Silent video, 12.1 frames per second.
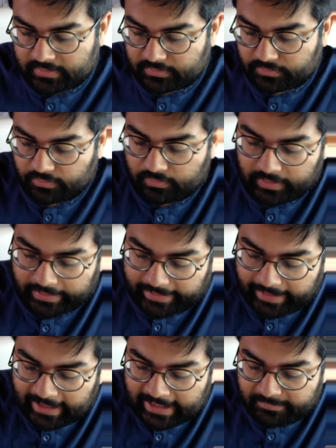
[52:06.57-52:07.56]
So
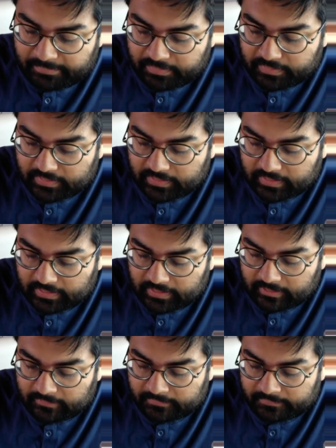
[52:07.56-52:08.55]
gap,
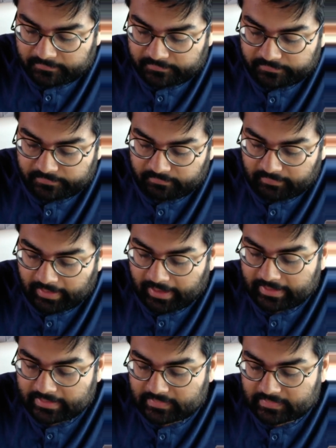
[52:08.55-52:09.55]

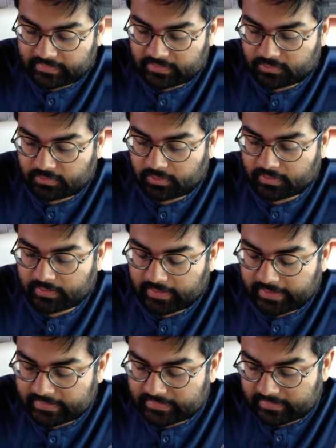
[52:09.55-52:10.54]
yeah, it's not
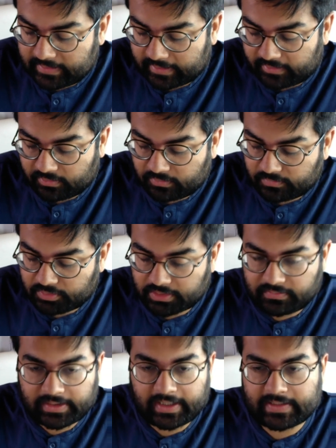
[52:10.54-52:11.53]
nice. Like, you know,
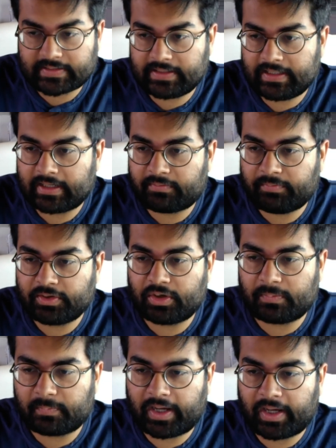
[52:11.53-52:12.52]
generally I say like when
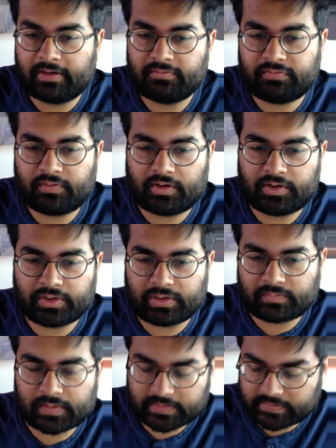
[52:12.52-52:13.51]
you're applying for
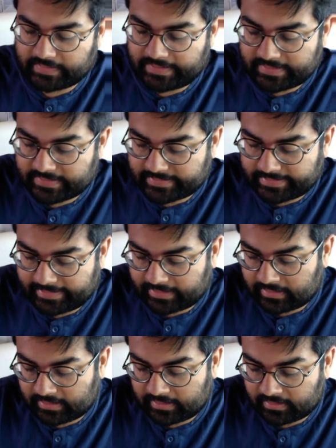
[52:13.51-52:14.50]
universities,
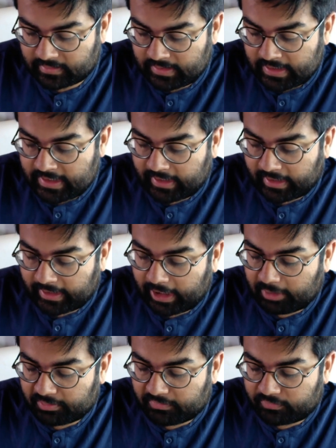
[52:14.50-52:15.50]
then a
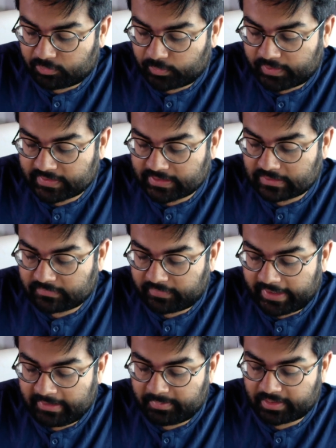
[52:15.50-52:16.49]
gap of 2 years is
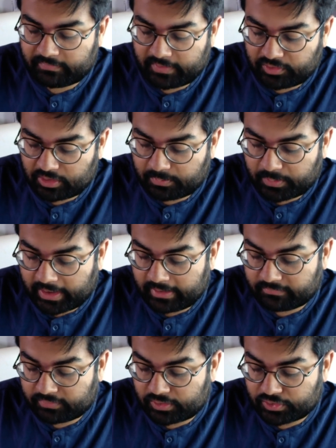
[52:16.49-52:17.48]
fine. But when you're
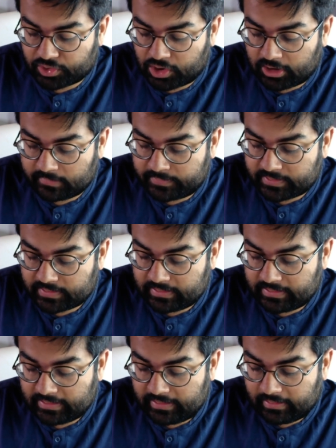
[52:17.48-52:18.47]
applying for jobs,
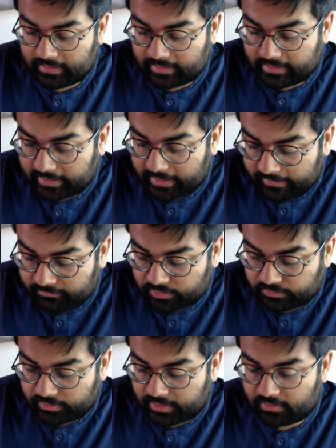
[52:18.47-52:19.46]
then like I
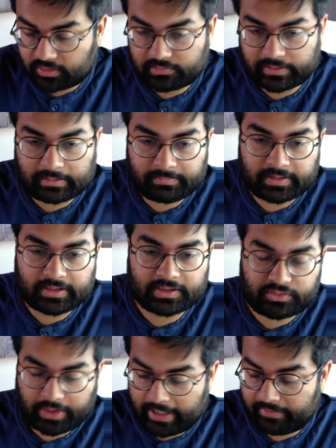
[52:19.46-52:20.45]
would really not recommend
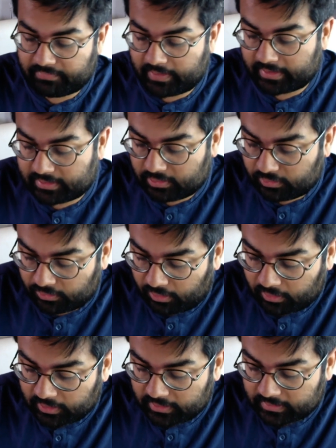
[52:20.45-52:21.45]
that you have like
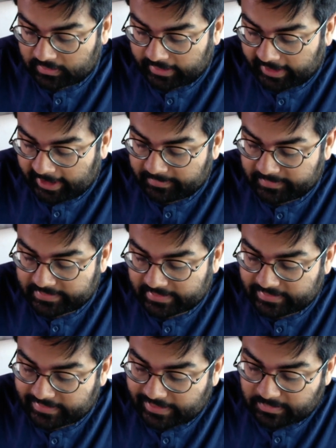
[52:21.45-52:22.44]
longer gaps
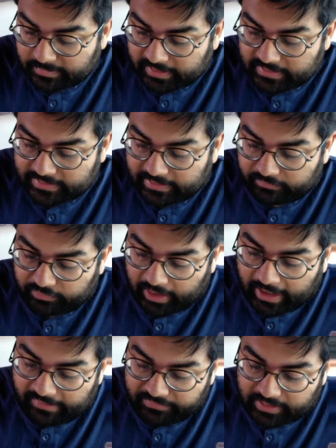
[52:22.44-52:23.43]
than 6 months. And if you
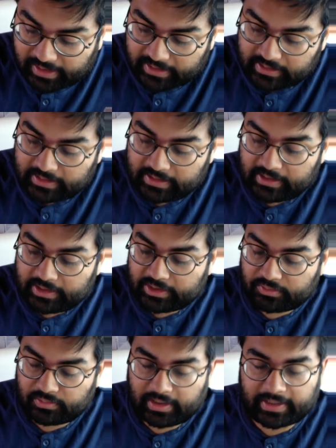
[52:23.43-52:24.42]
have that,
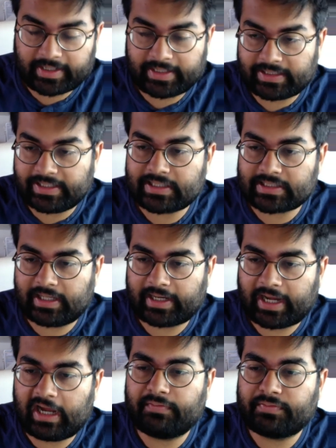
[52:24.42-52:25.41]
you like at least
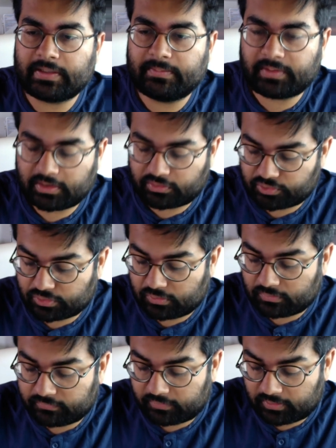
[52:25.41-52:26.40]
like have something to
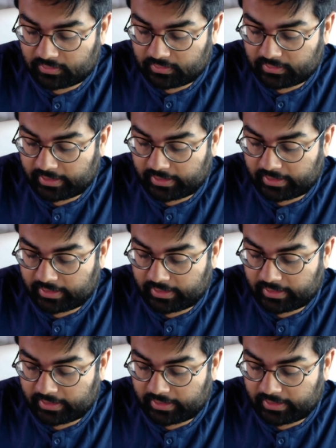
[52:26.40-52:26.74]
show for.